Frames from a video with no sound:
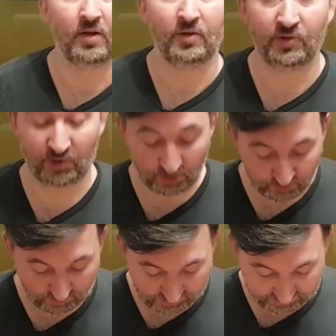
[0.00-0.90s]

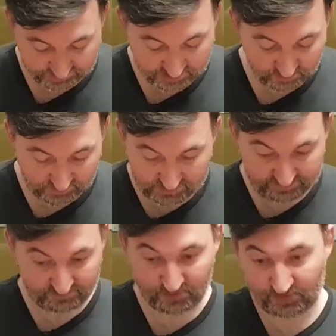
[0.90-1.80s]
So now I
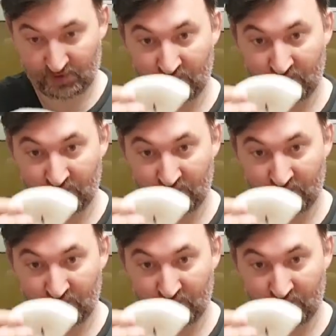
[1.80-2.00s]
have cut all